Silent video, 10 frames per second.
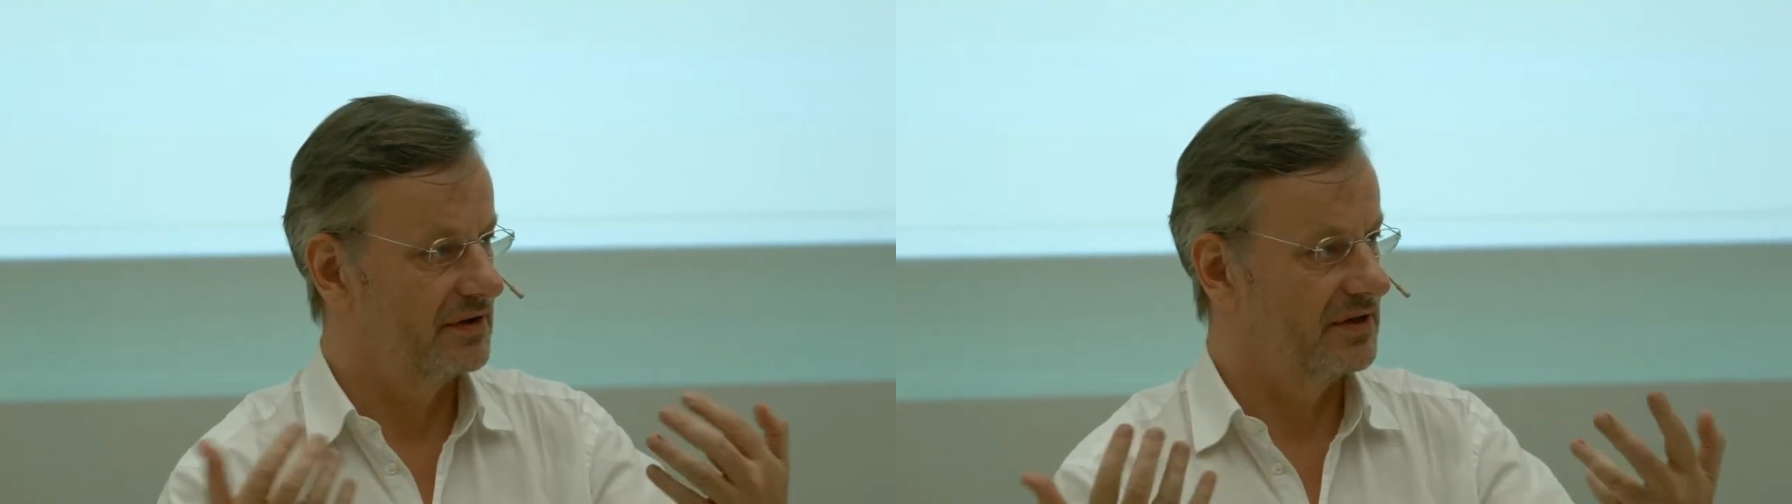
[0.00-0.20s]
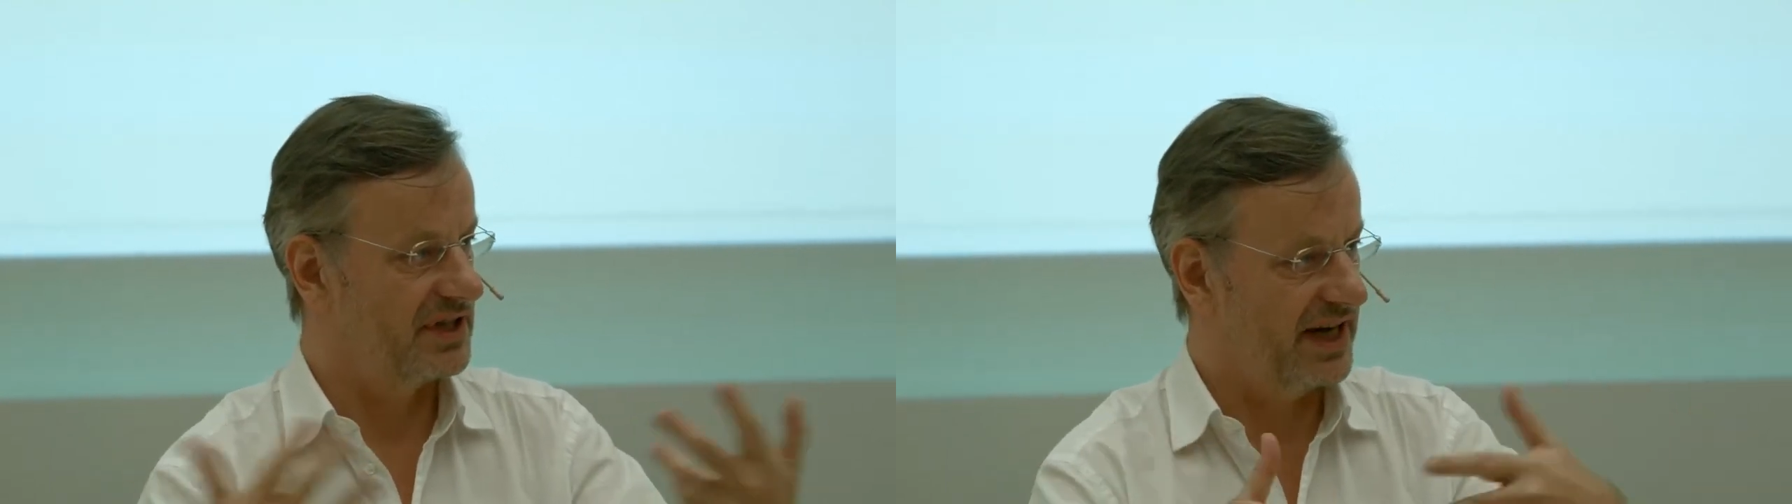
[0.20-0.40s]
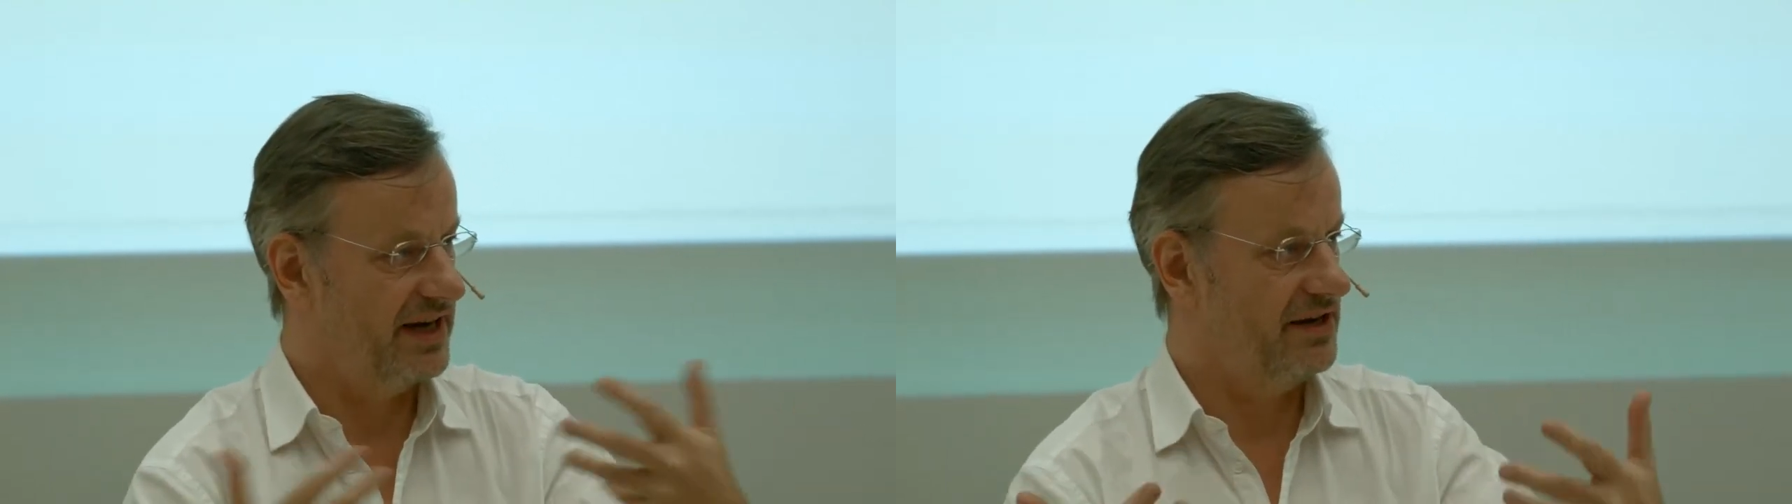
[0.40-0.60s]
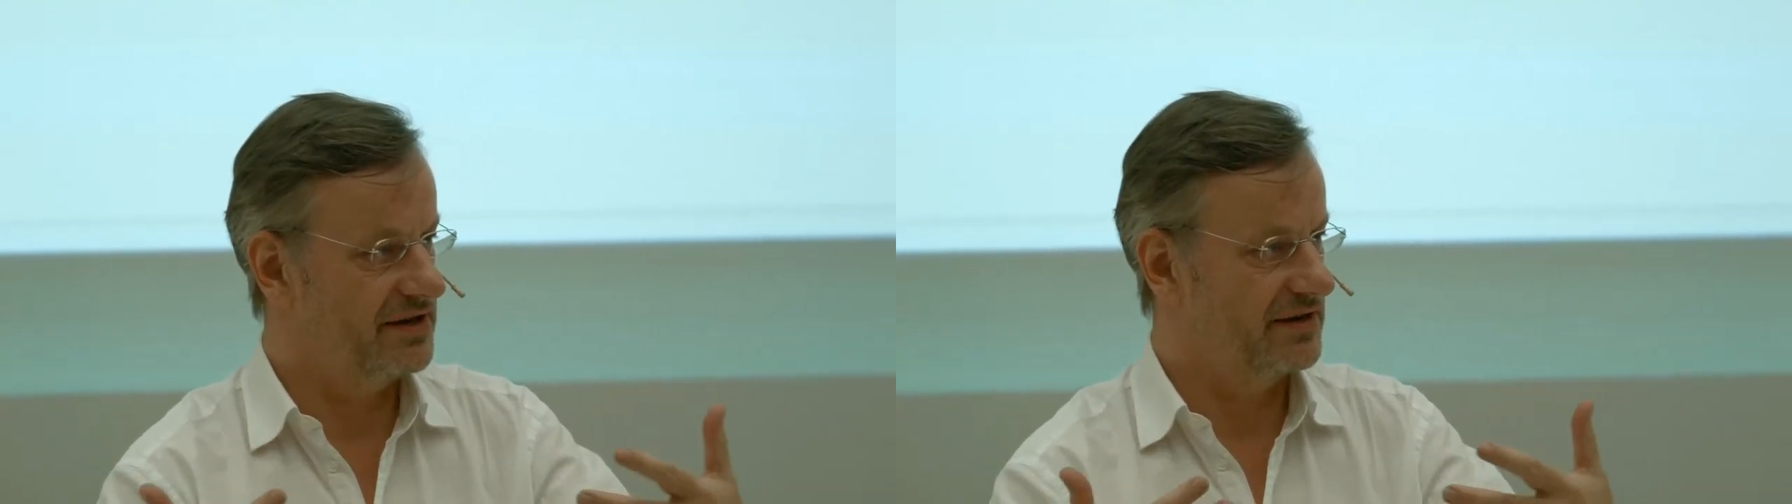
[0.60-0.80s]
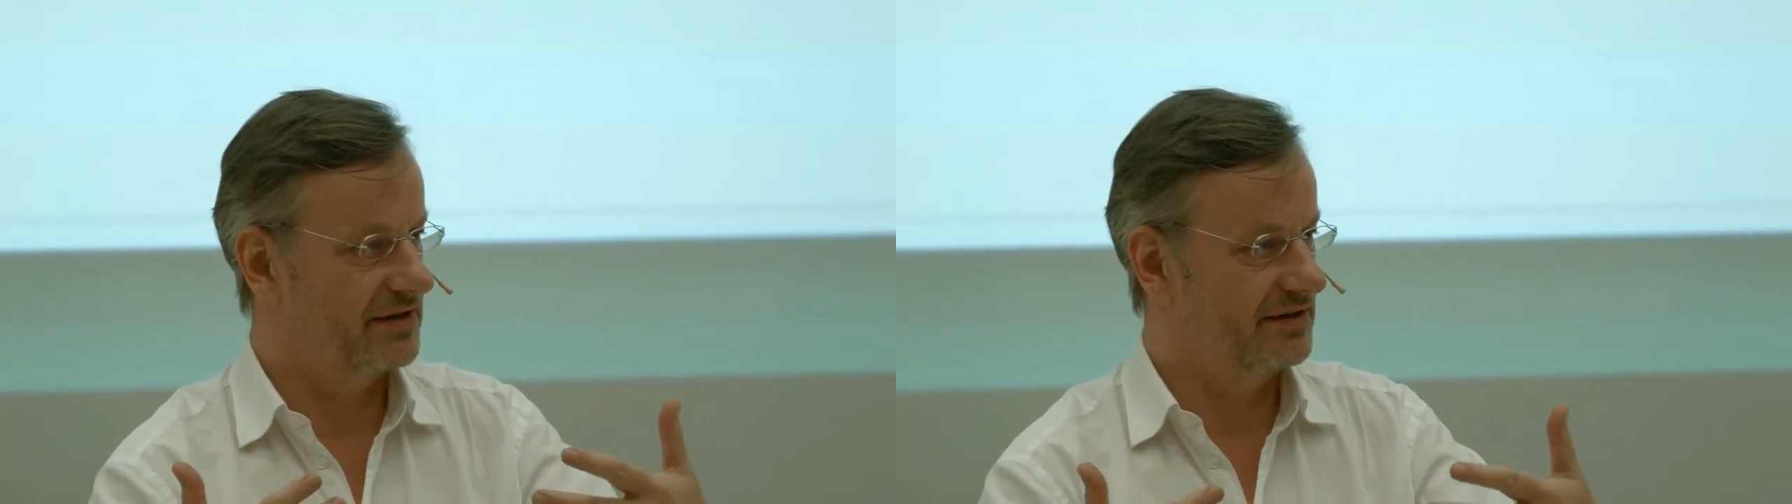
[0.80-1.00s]

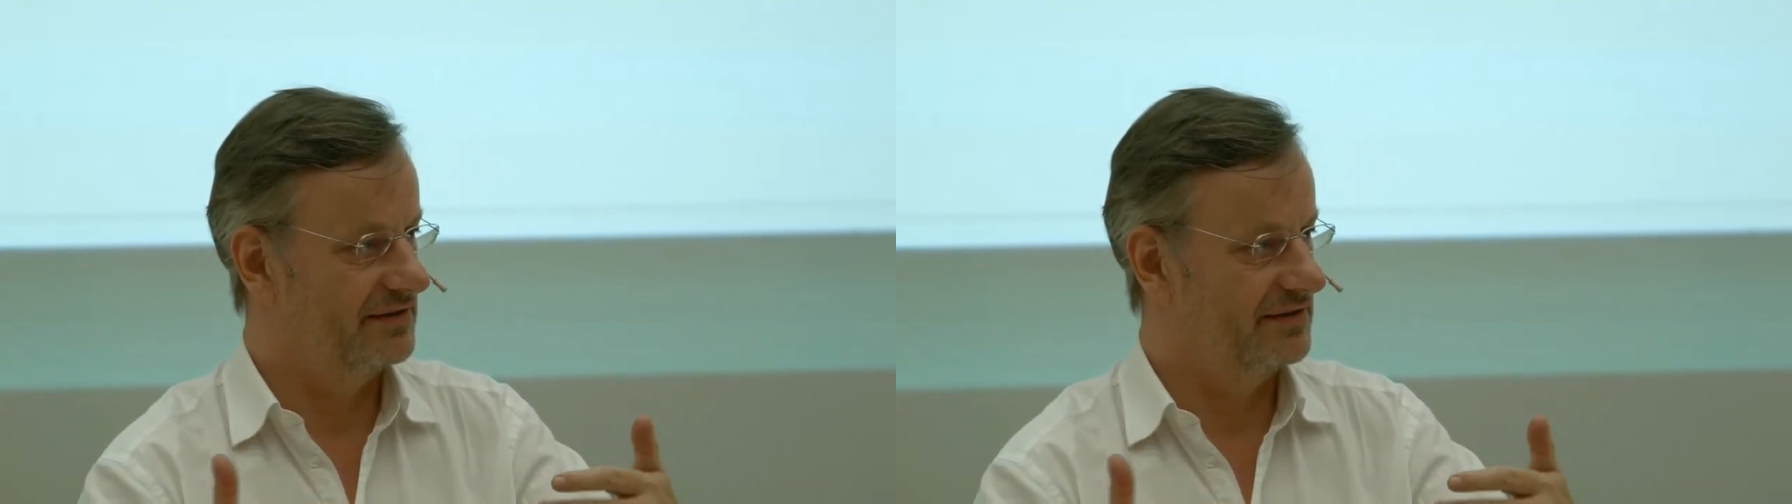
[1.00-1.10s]
change